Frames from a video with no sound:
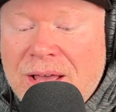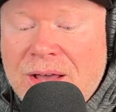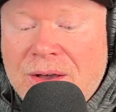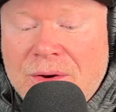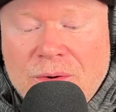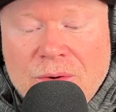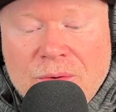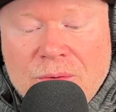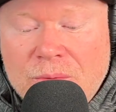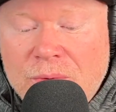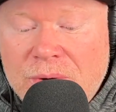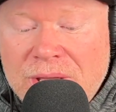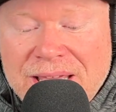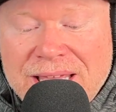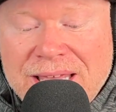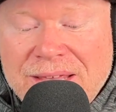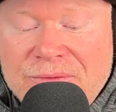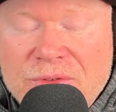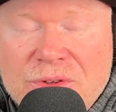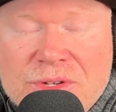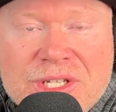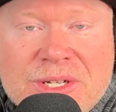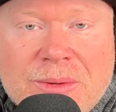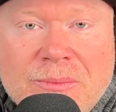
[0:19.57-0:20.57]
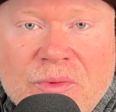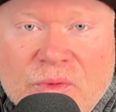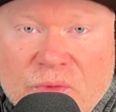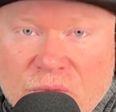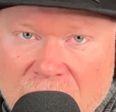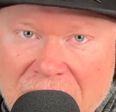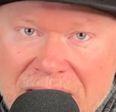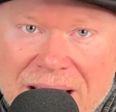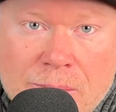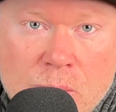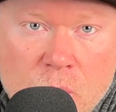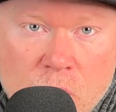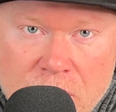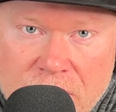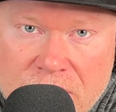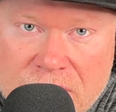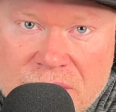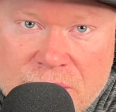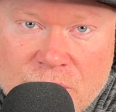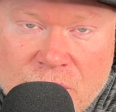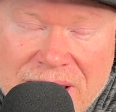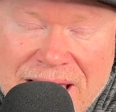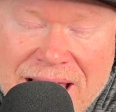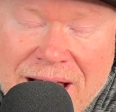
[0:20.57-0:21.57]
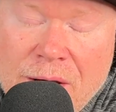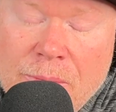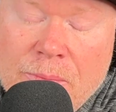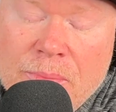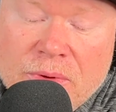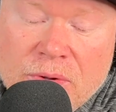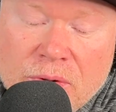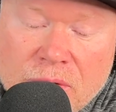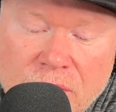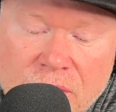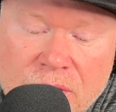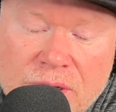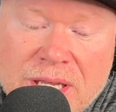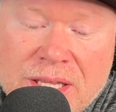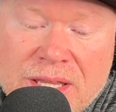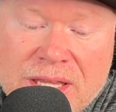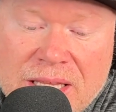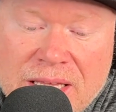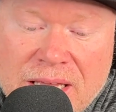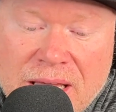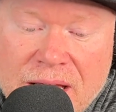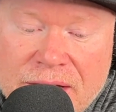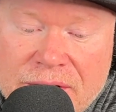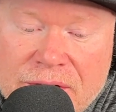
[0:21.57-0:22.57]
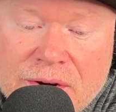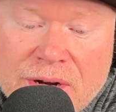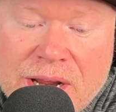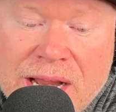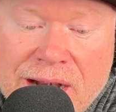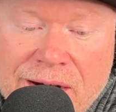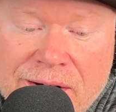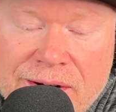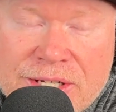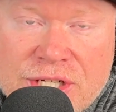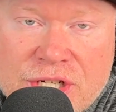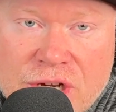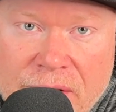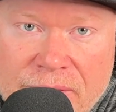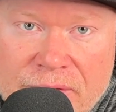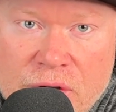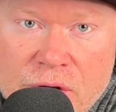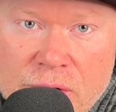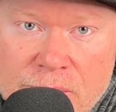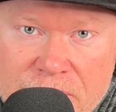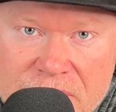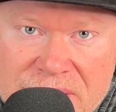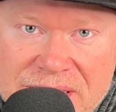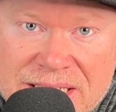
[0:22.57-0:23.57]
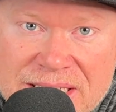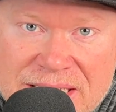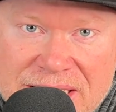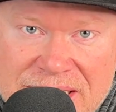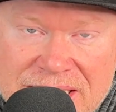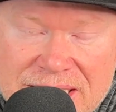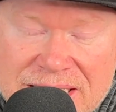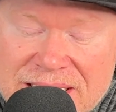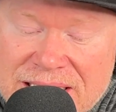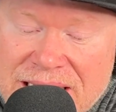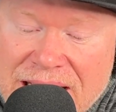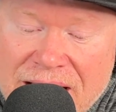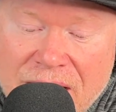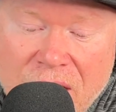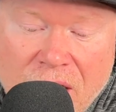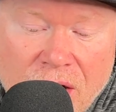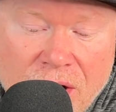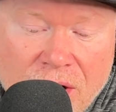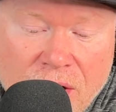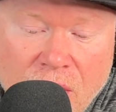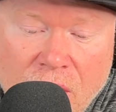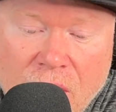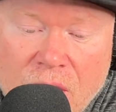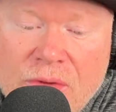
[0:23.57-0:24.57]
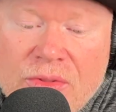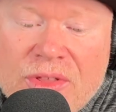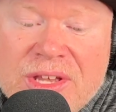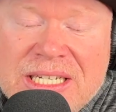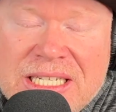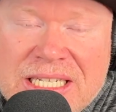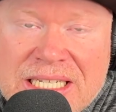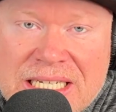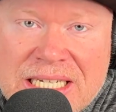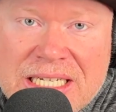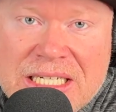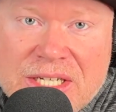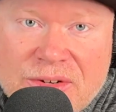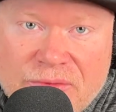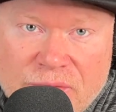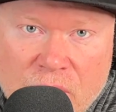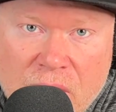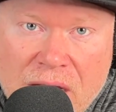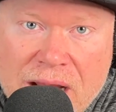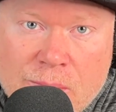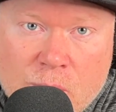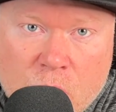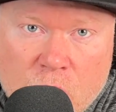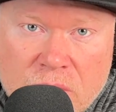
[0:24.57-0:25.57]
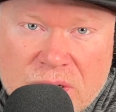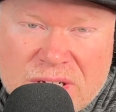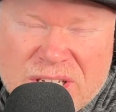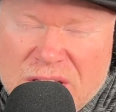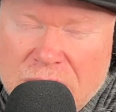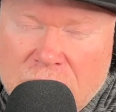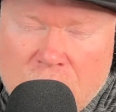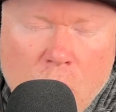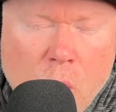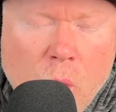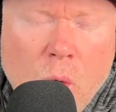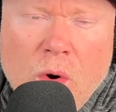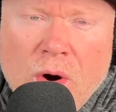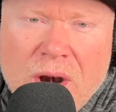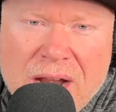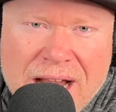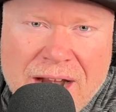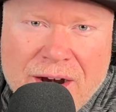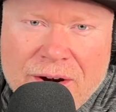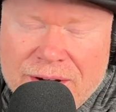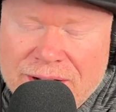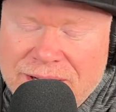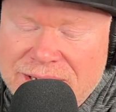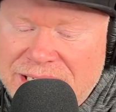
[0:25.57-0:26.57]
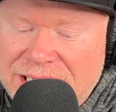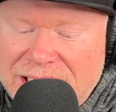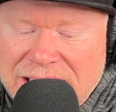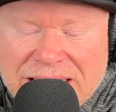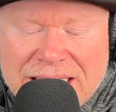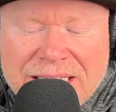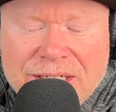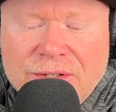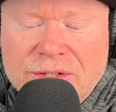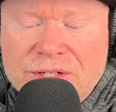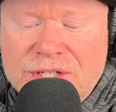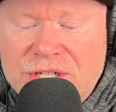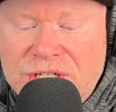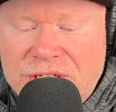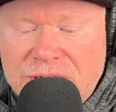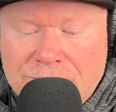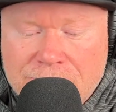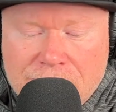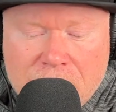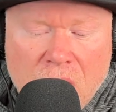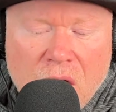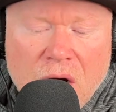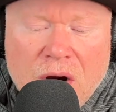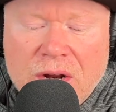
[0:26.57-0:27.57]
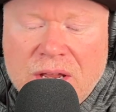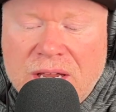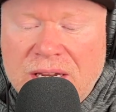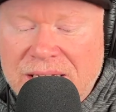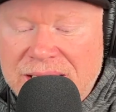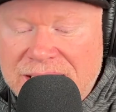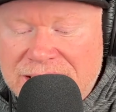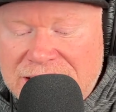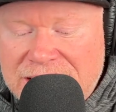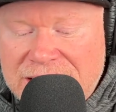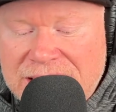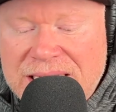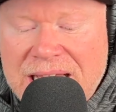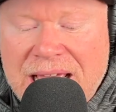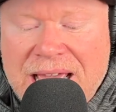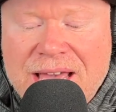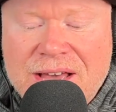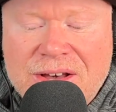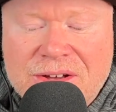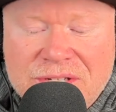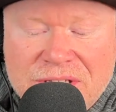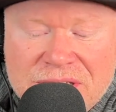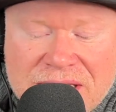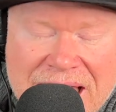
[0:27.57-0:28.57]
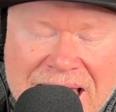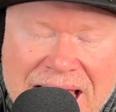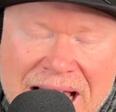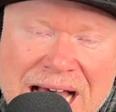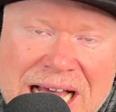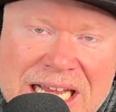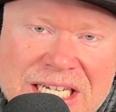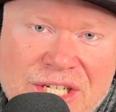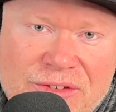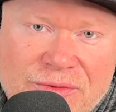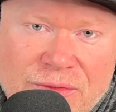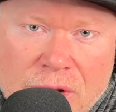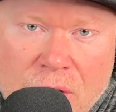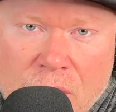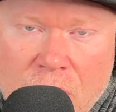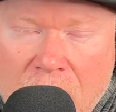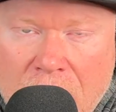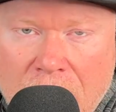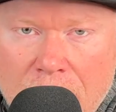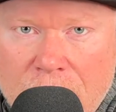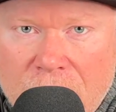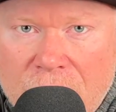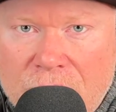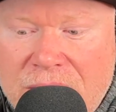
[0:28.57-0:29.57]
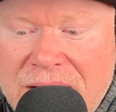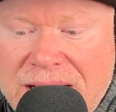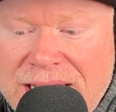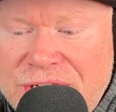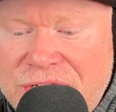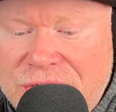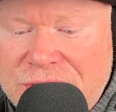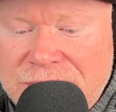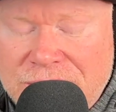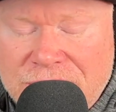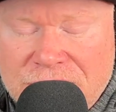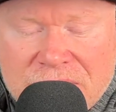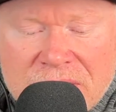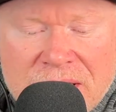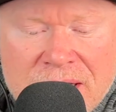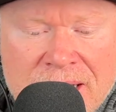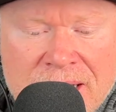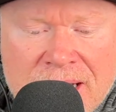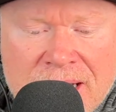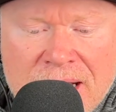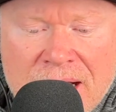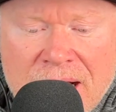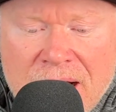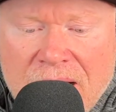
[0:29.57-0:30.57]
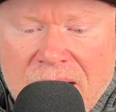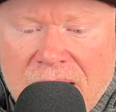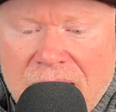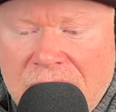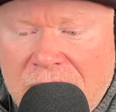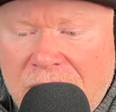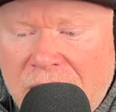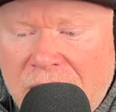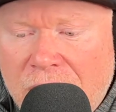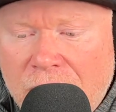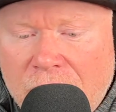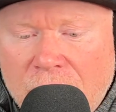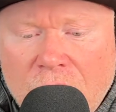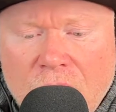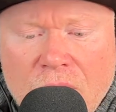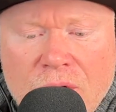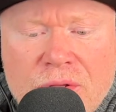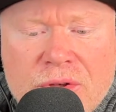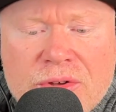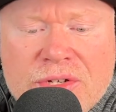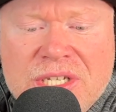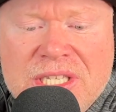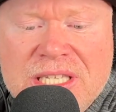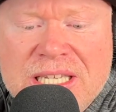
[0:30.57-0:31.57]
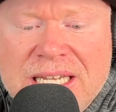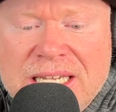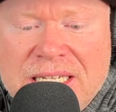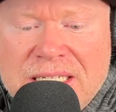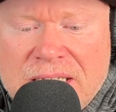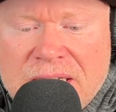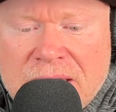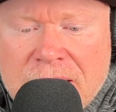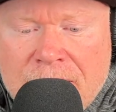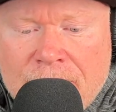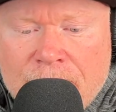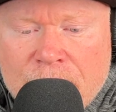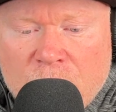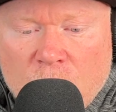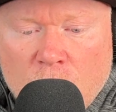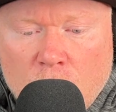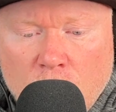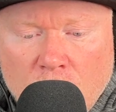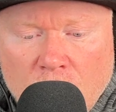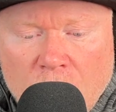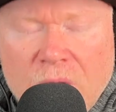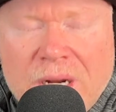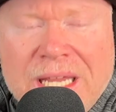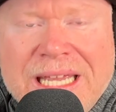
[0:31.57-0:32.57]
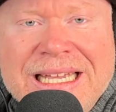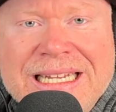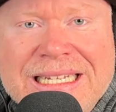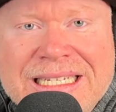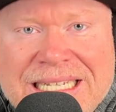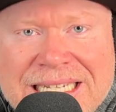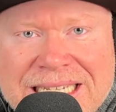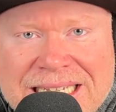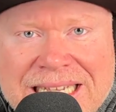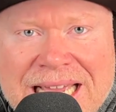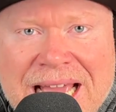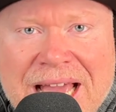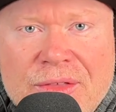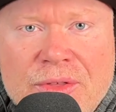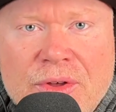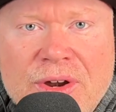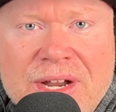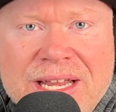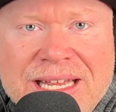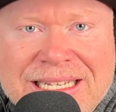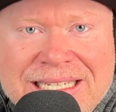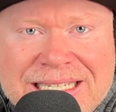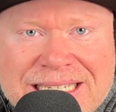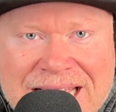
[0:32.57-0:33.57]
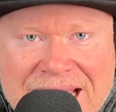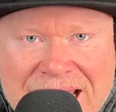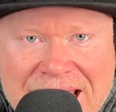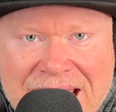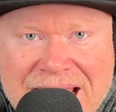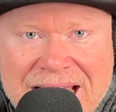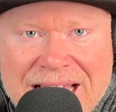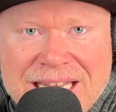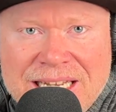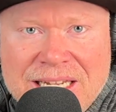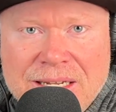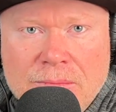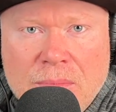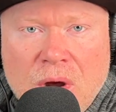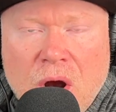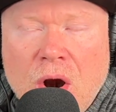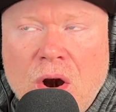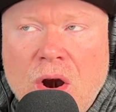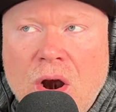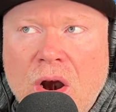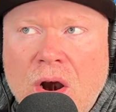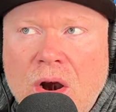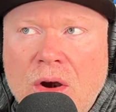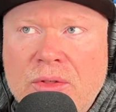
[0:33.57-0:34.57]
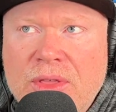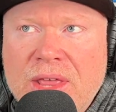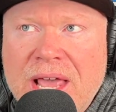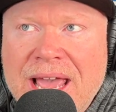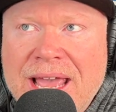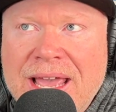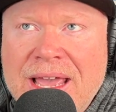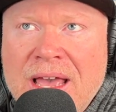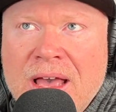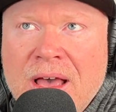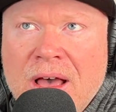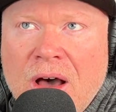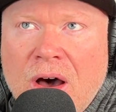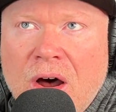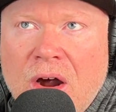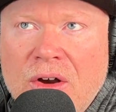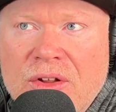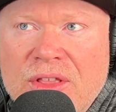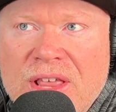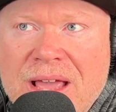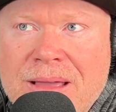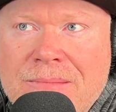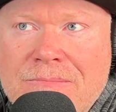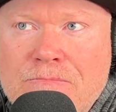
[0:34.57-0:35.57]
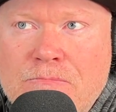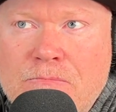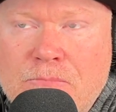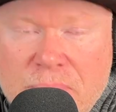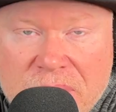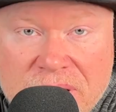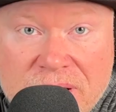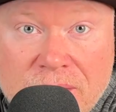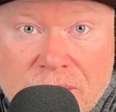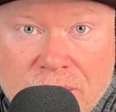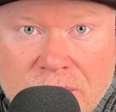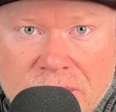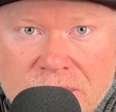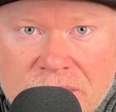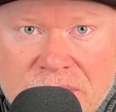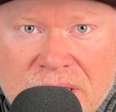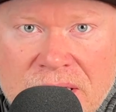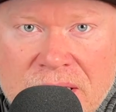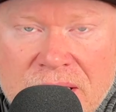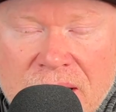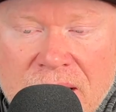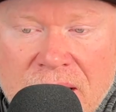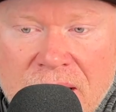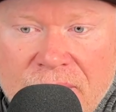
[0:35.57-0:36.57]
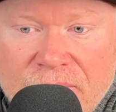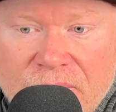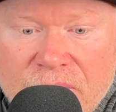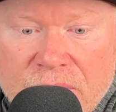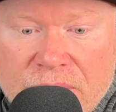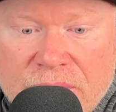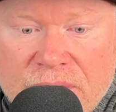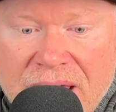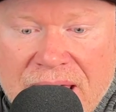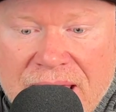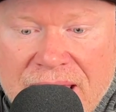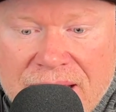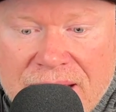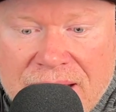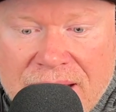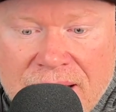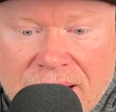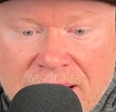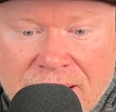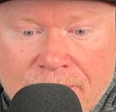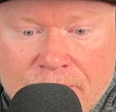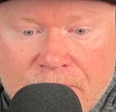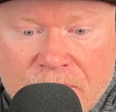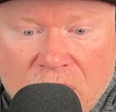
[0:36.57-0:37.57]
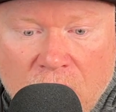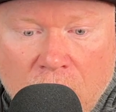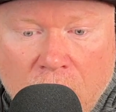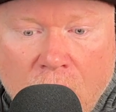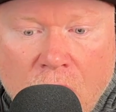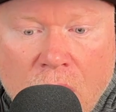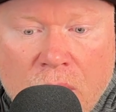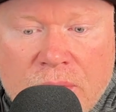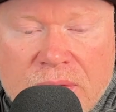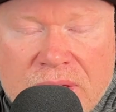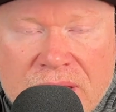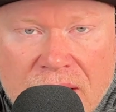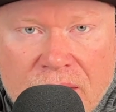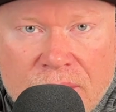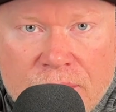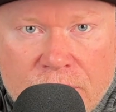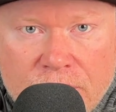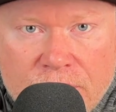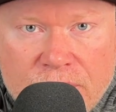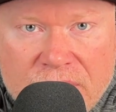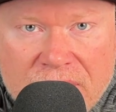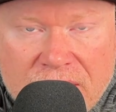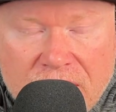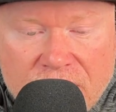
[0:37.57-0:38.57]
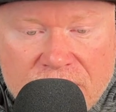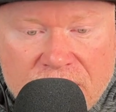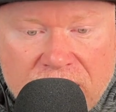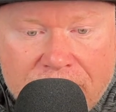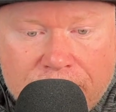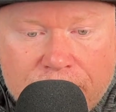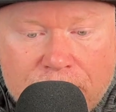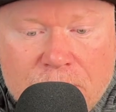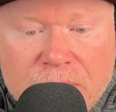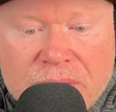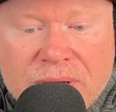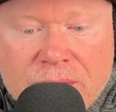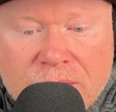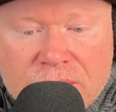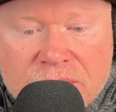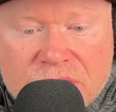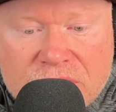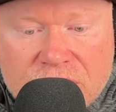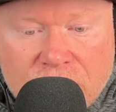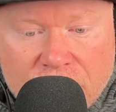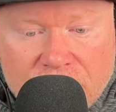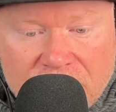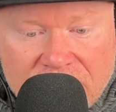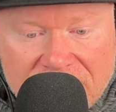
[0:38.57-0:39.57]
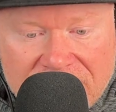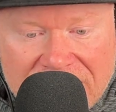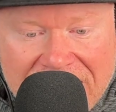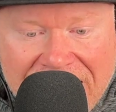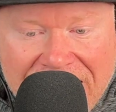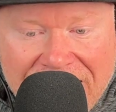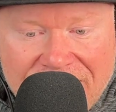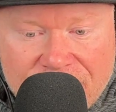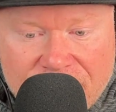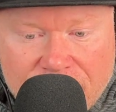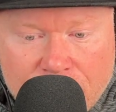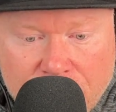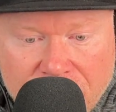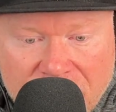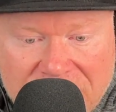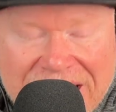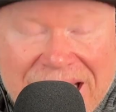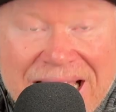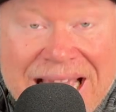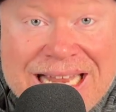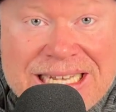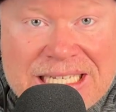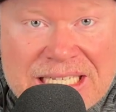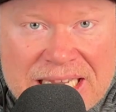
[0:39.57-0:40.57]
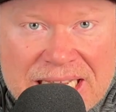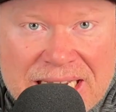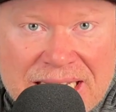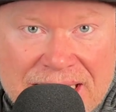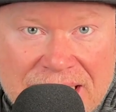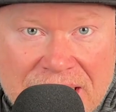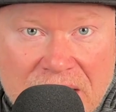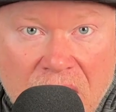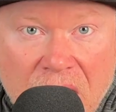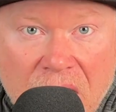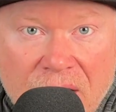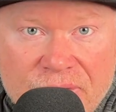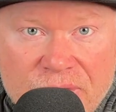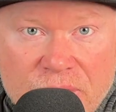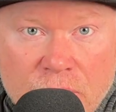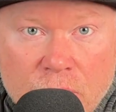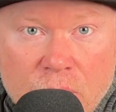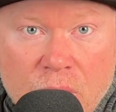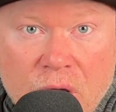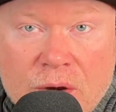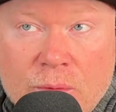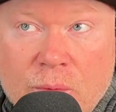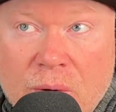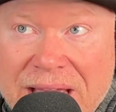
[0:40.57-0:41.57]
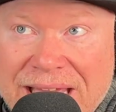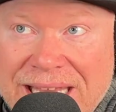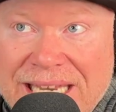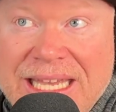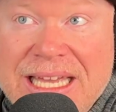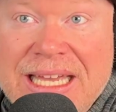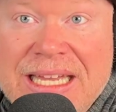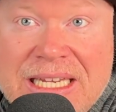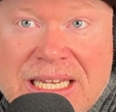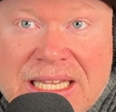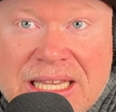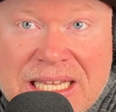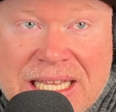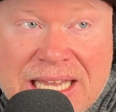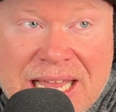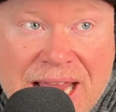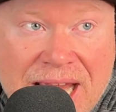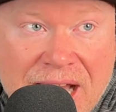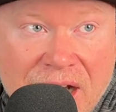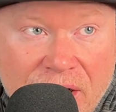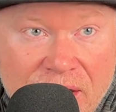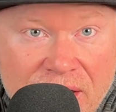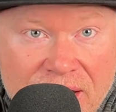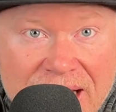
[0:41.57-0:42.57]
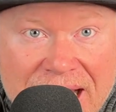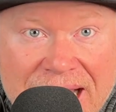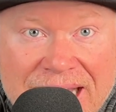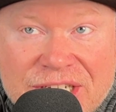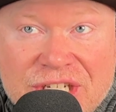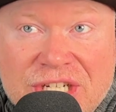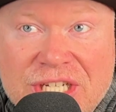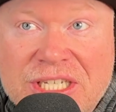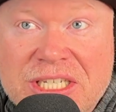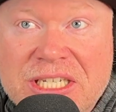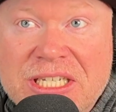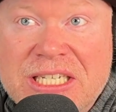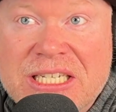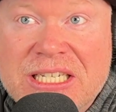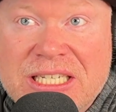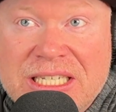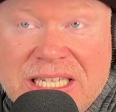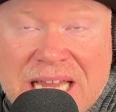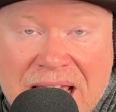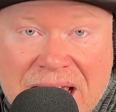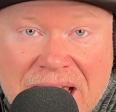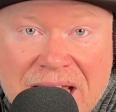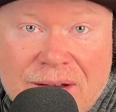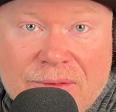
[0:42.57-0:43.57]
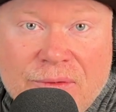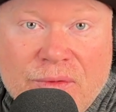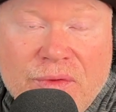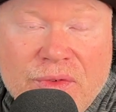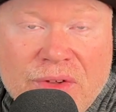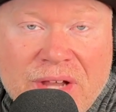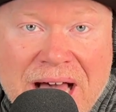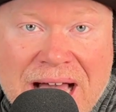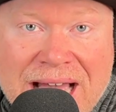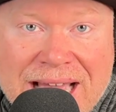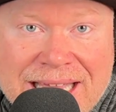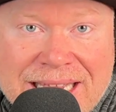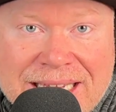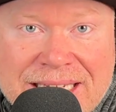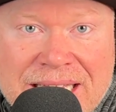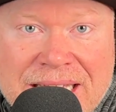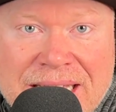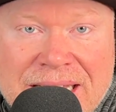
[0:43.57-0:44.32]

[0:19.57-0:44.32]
We give you some frameworks. We help look at the undercarriage of your business and say, are all the 6 frameworks, the core areas, leadership, marketing, sales, cash flow, operations, are all those things working together in tandem? Are they built for then all the other things? Are they built so that plane's going to get off the runway and into the air and actually sustain flight